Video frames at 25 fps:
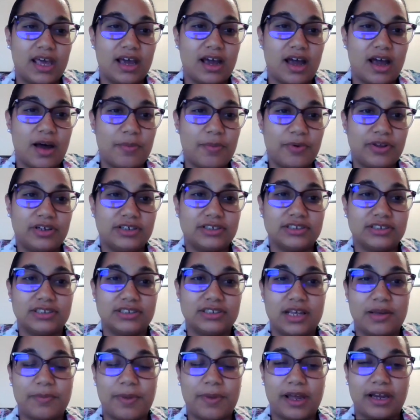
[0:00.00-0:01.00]
a couple years
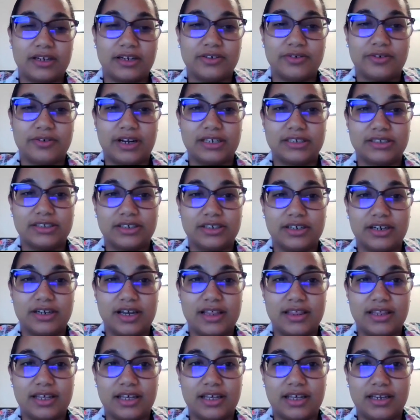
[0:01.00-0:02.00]
as an impact director,
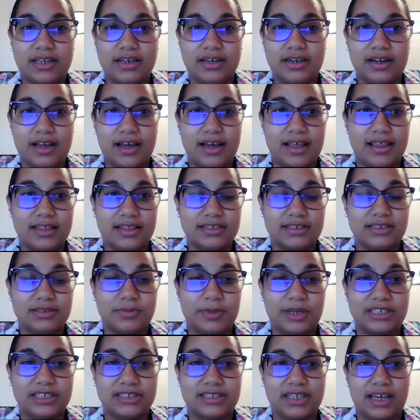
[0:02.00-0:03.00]
and then this
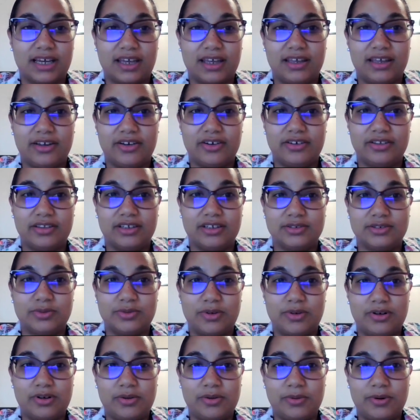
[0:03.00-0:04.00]
is my second year in this
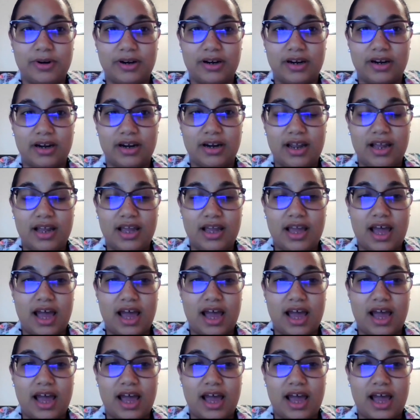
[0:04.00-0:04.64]
role where